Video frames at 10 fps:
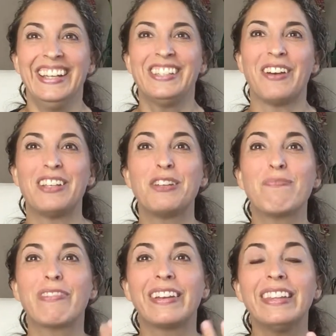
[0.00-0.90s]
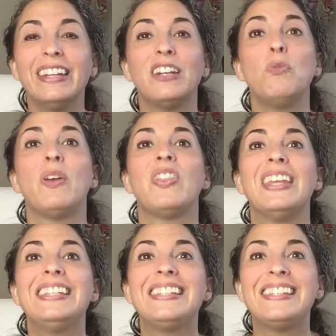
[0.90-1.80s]
So as you breathe it in,
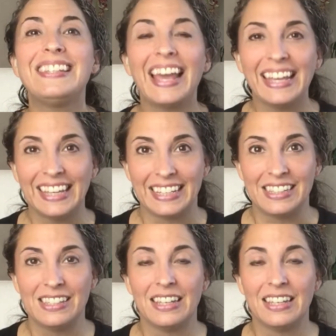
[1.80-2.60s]
within seconds,